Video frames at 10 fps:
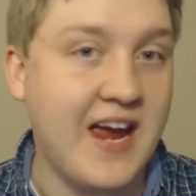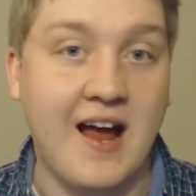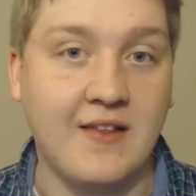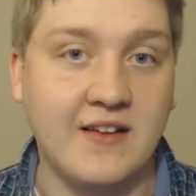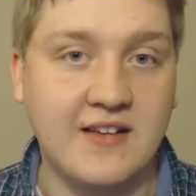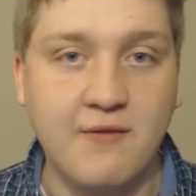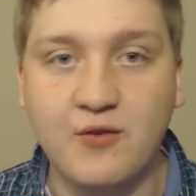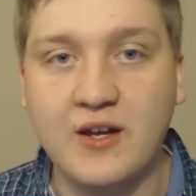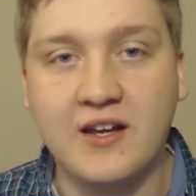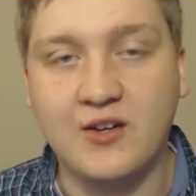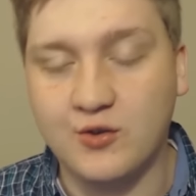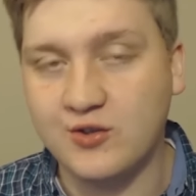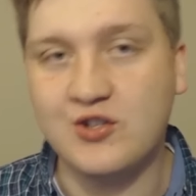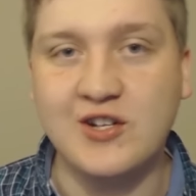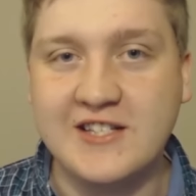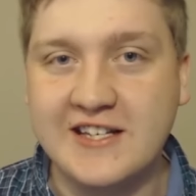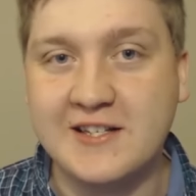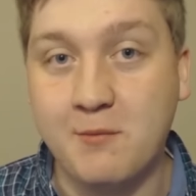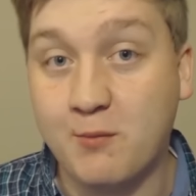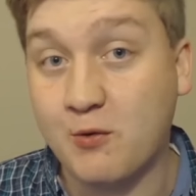yeah, definitely you should see
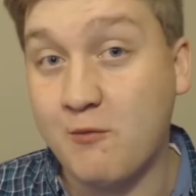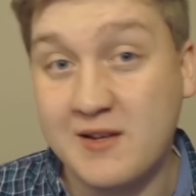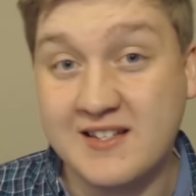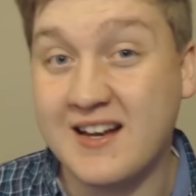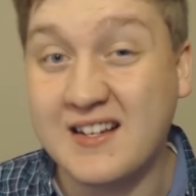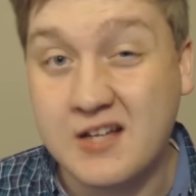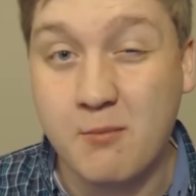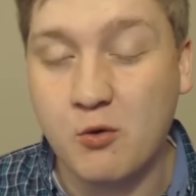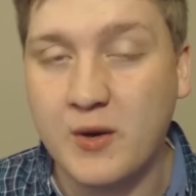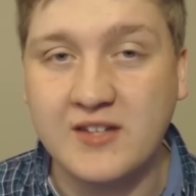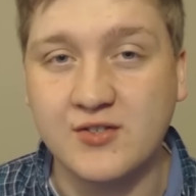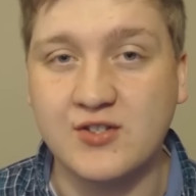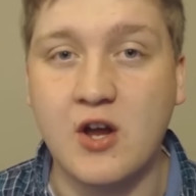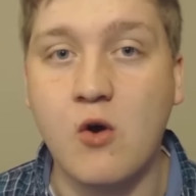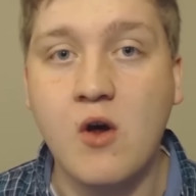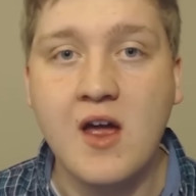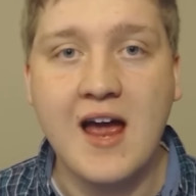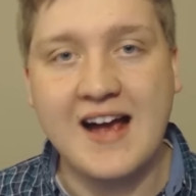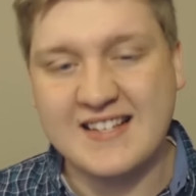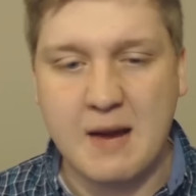some improvements in the next couple of weeks or so
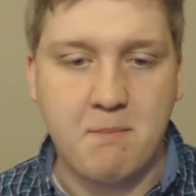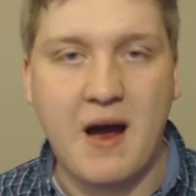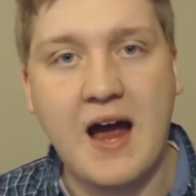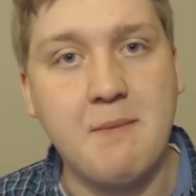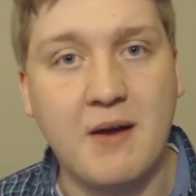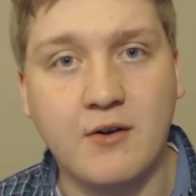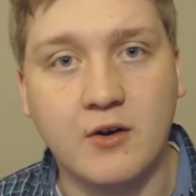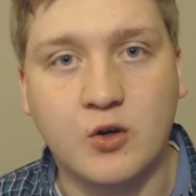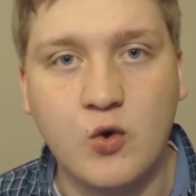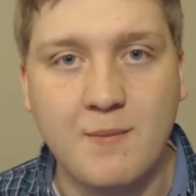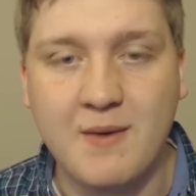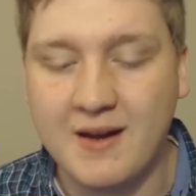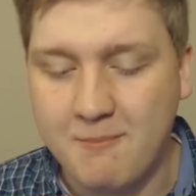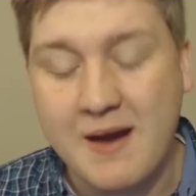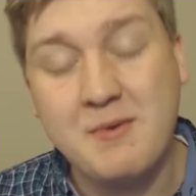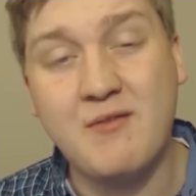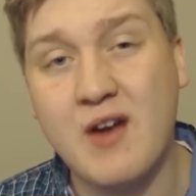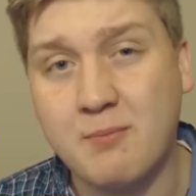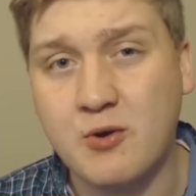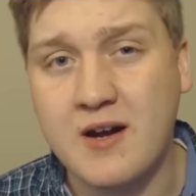as I buy better equipment, maybe
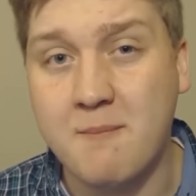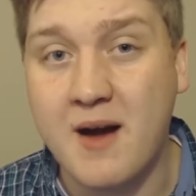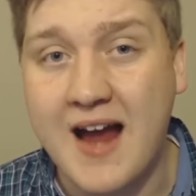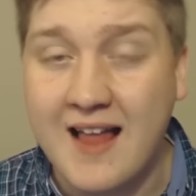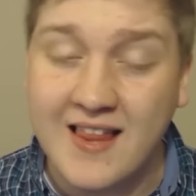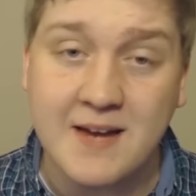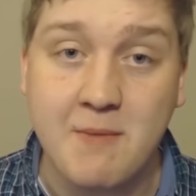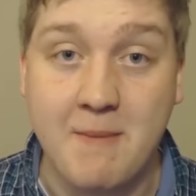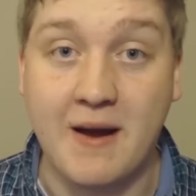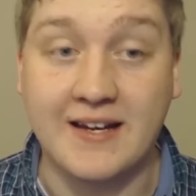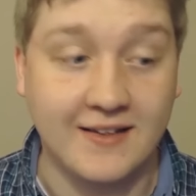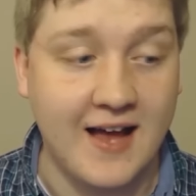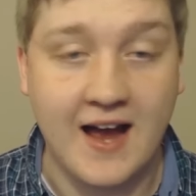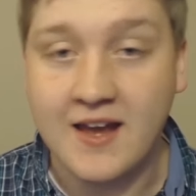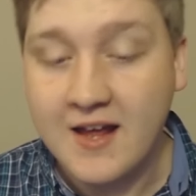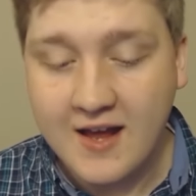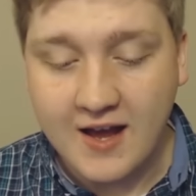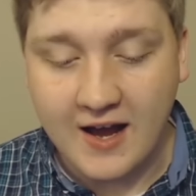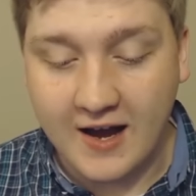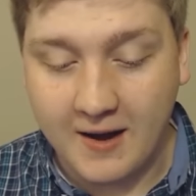even upgrade a mic. I like my mic a lot,
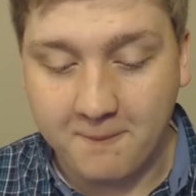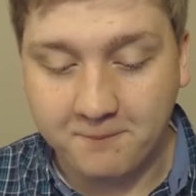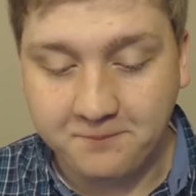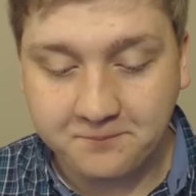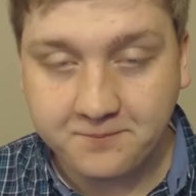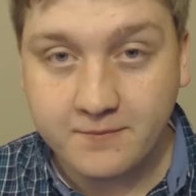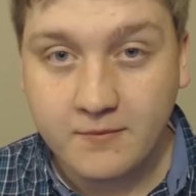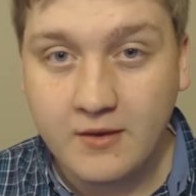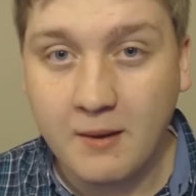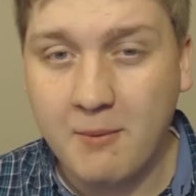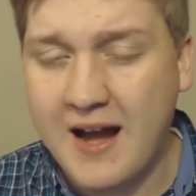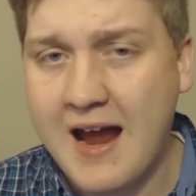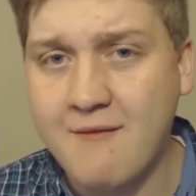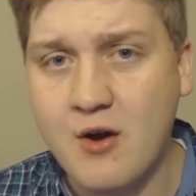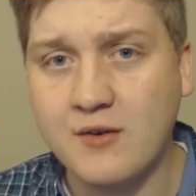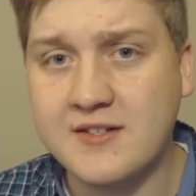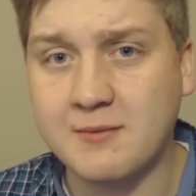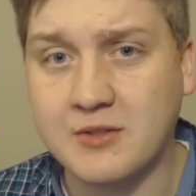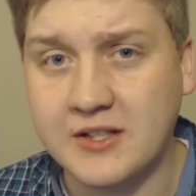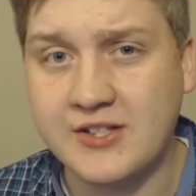but I have known
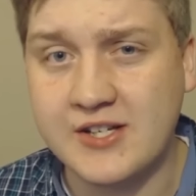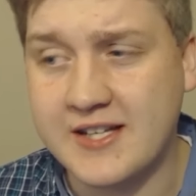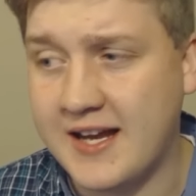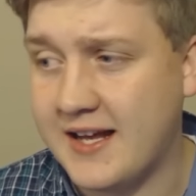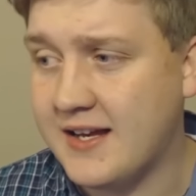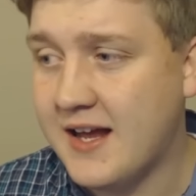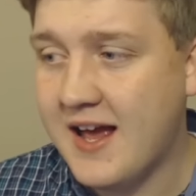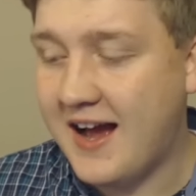some glitches in it.